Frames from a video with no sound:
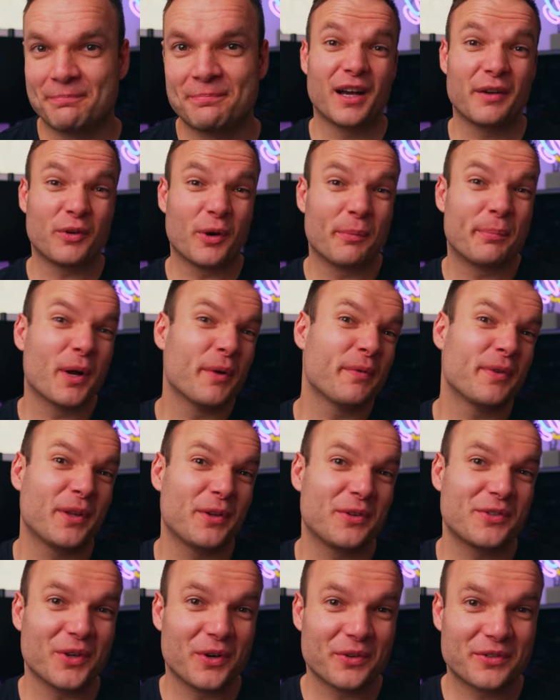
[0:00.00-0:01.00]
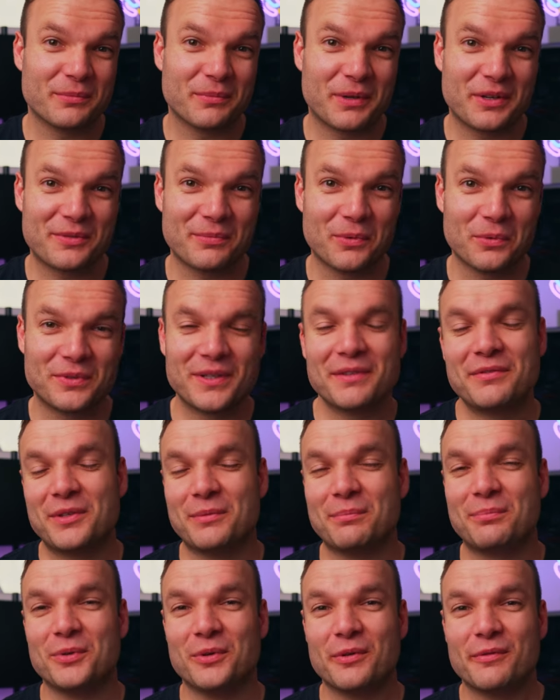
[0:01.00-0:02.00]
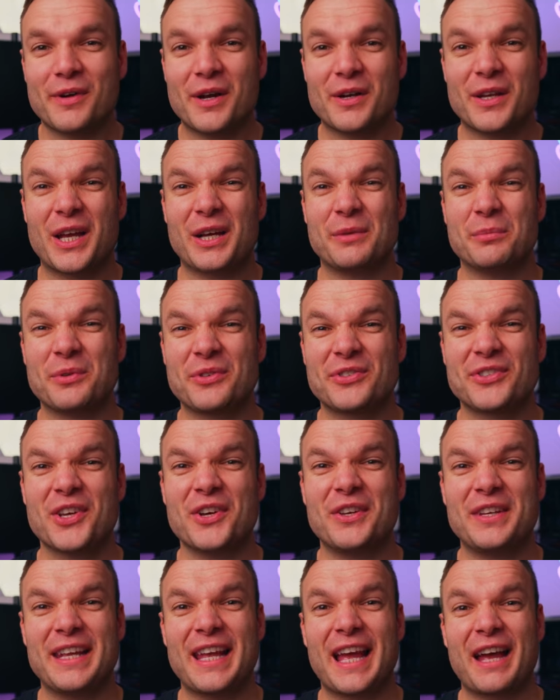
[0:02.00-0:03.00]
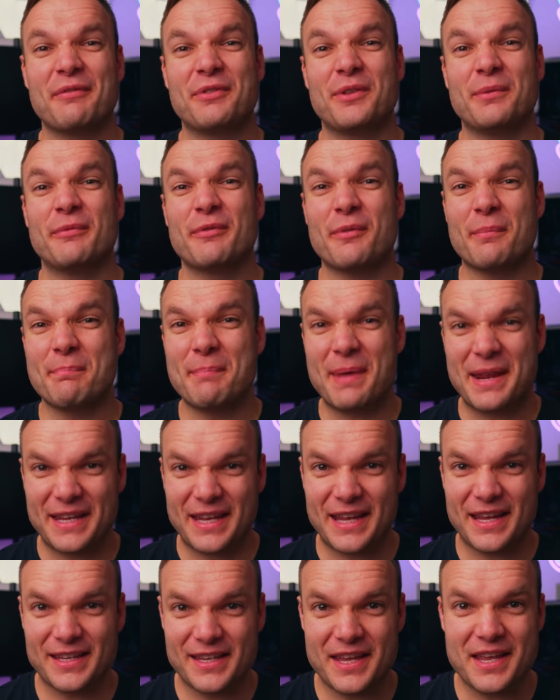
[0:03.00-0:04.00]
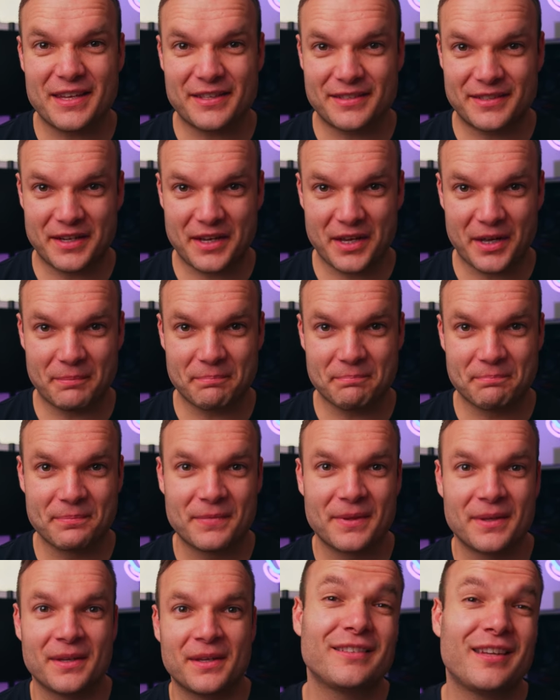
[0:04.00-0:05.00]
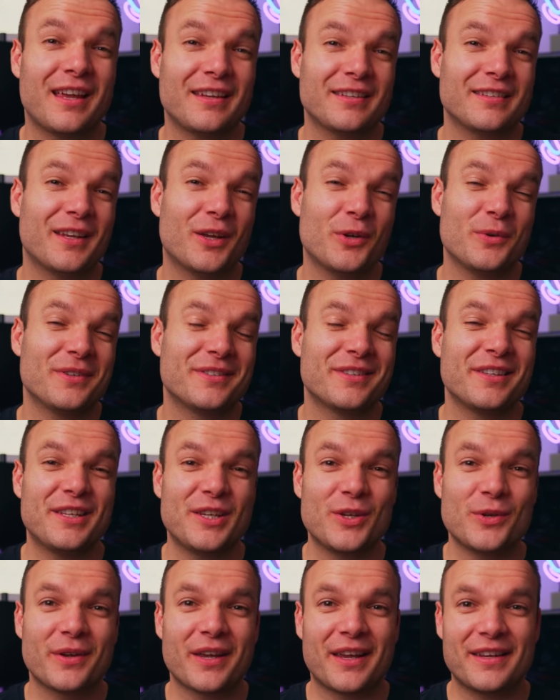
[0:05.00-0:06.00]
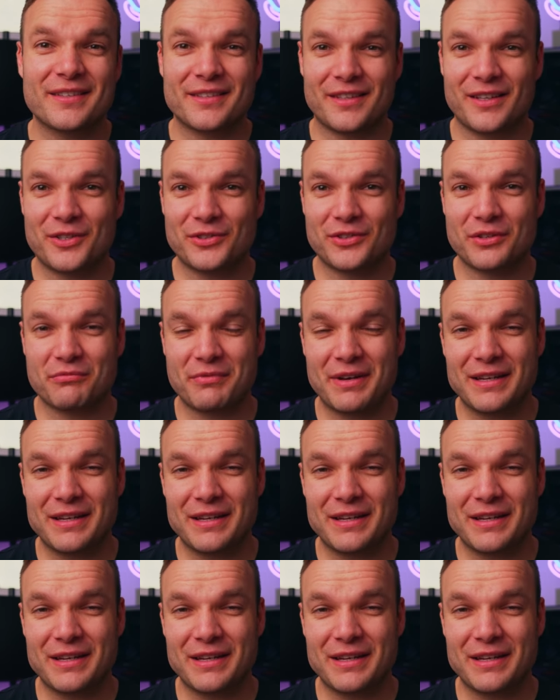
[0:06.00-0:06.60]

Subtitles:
I've got both of those stocks in my small dividend portfolio and will certainly have them for many years to come. Tesco is the UK's largest